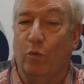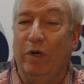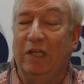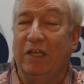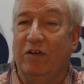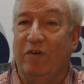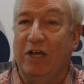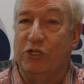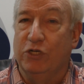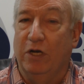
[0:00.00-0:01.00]
real
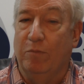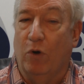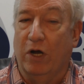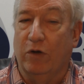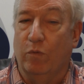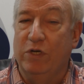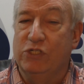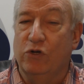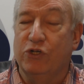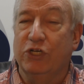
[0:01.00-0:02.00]
innovation in market
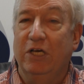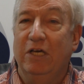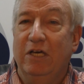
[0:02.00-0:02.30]
research